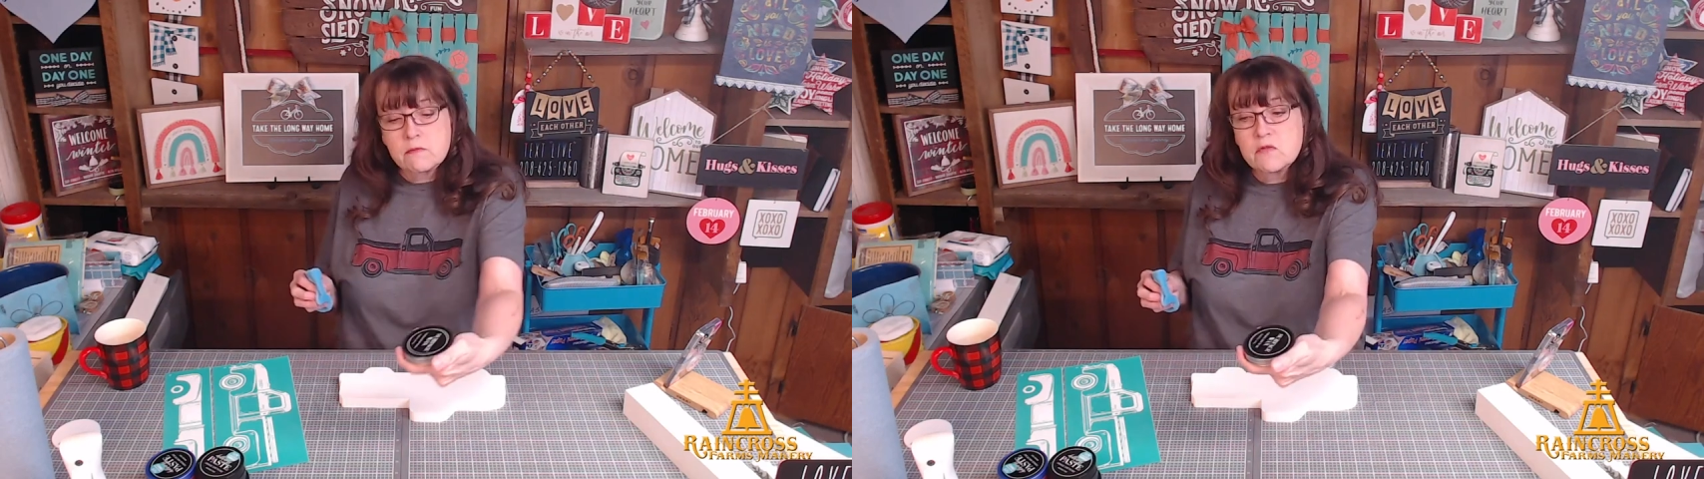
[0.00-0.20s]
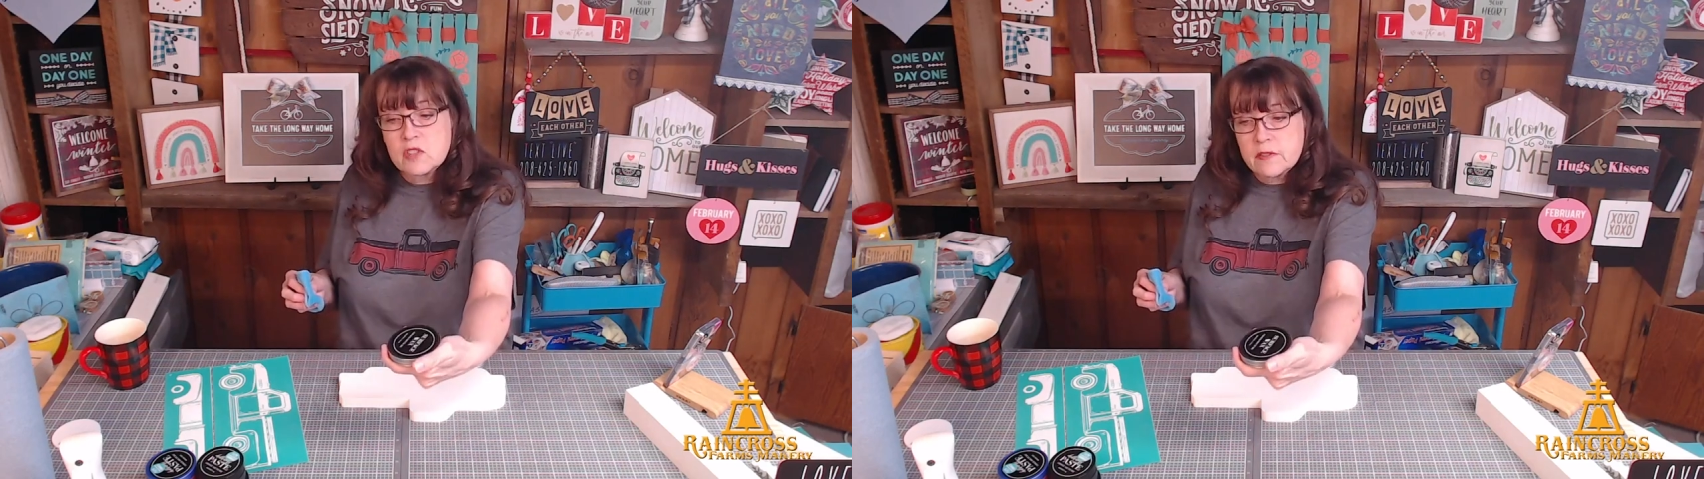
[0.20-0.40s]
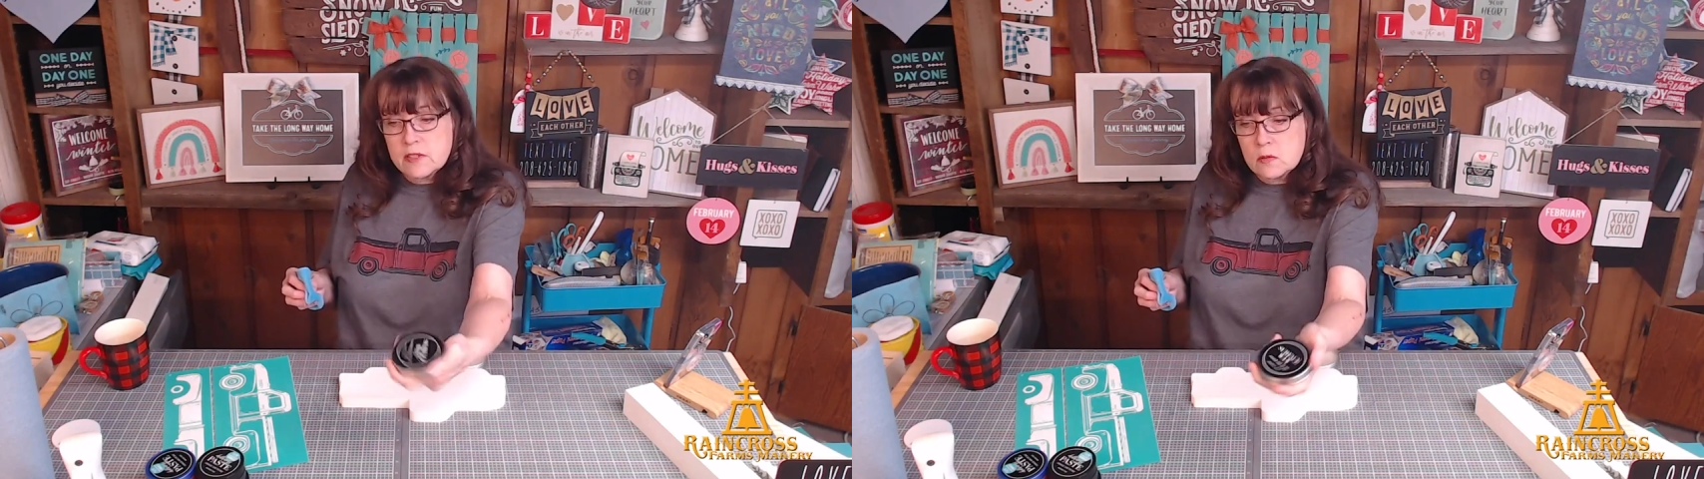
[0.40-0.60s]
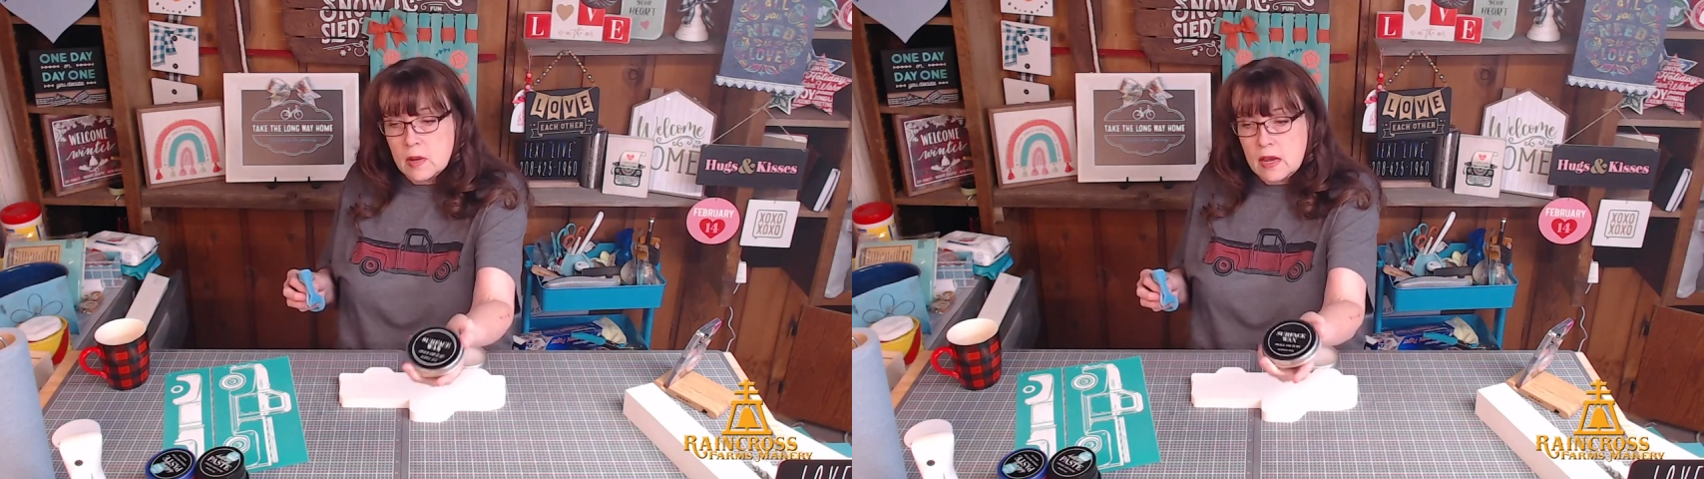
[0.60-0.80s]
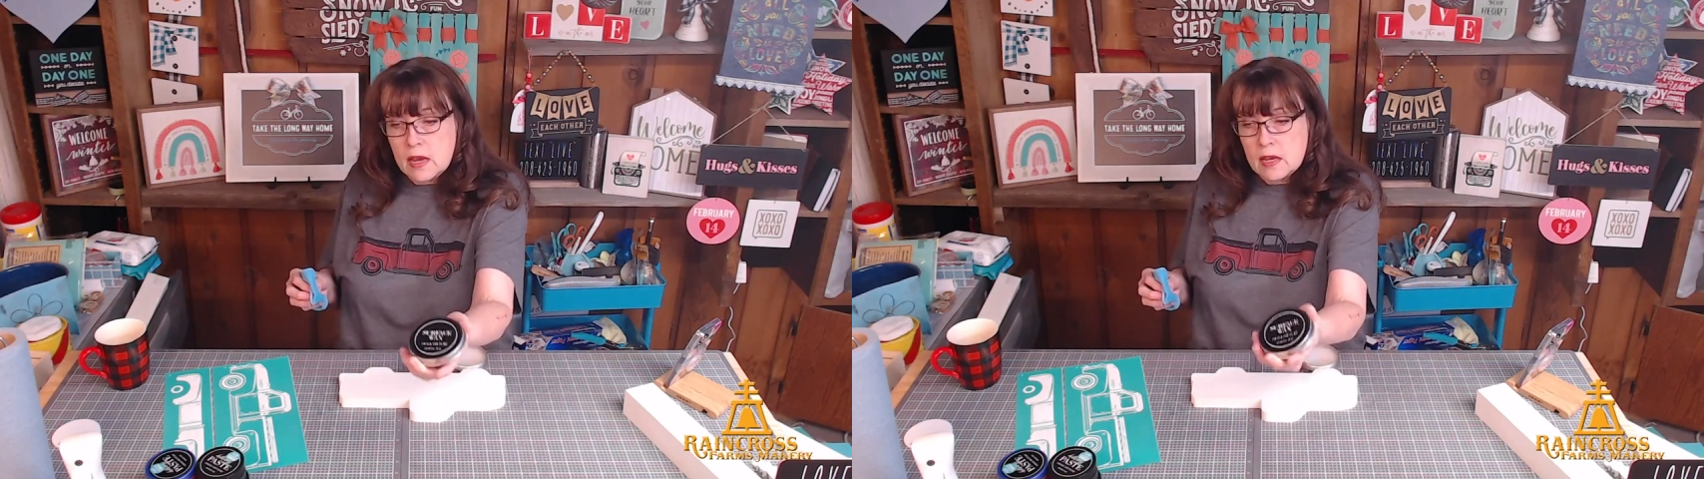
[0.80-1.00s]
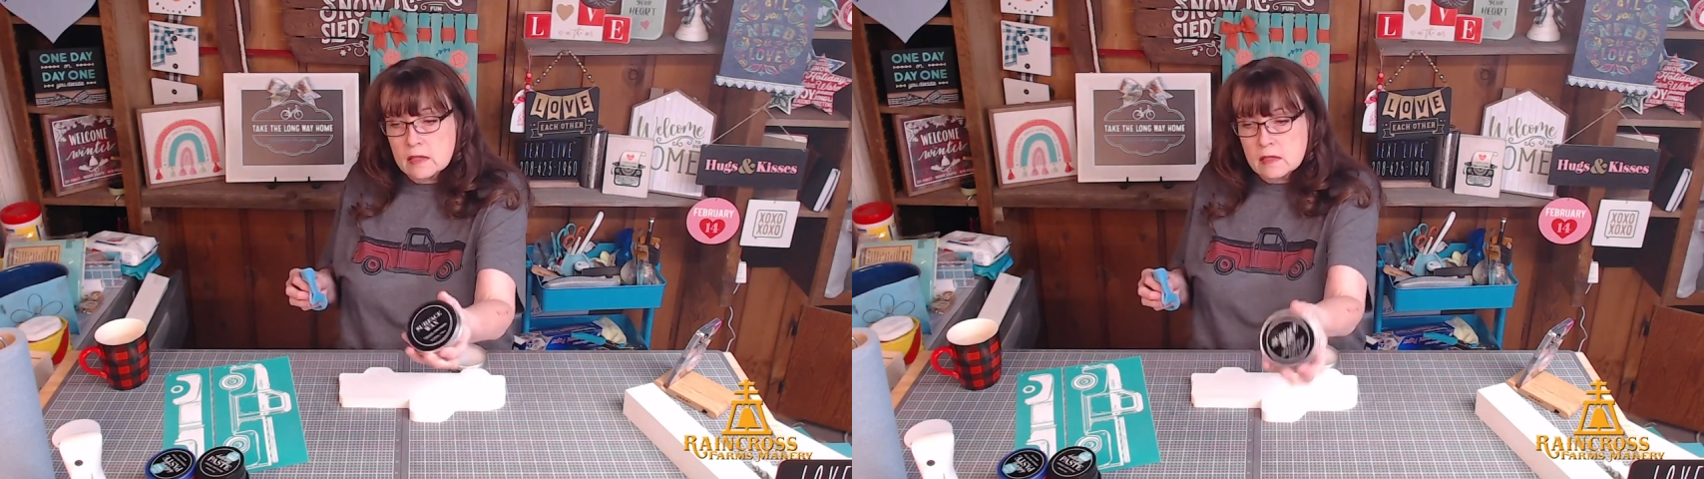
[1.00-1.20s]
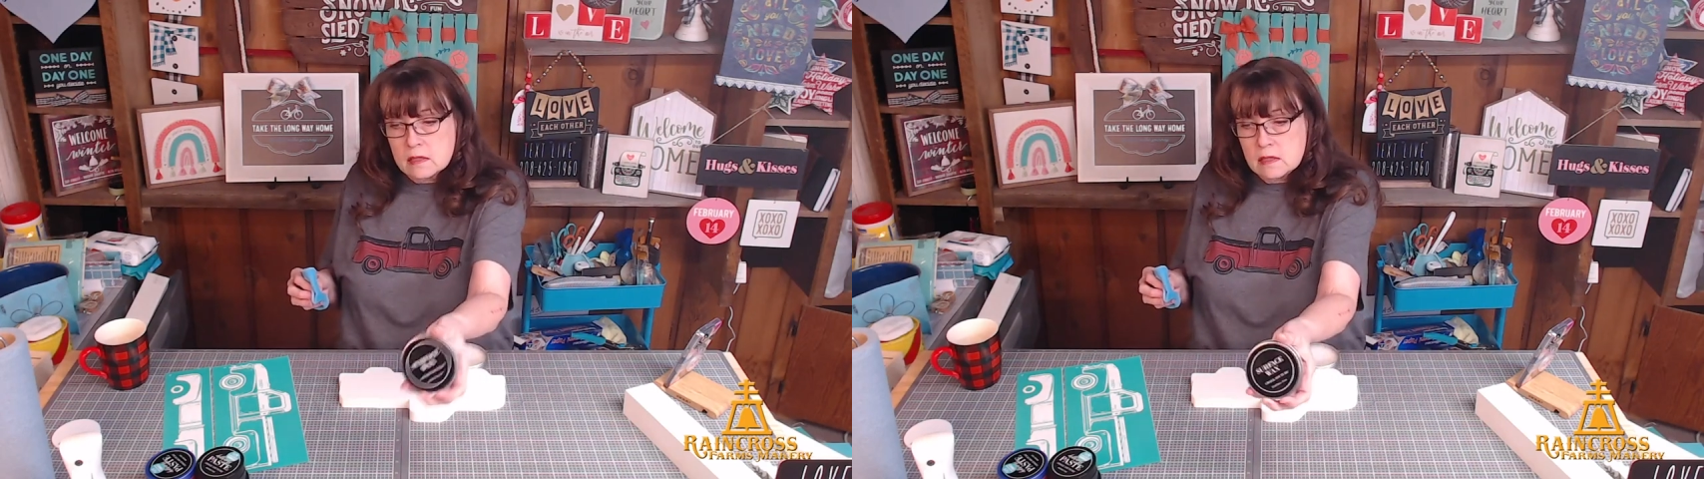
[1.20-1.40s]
surface wax,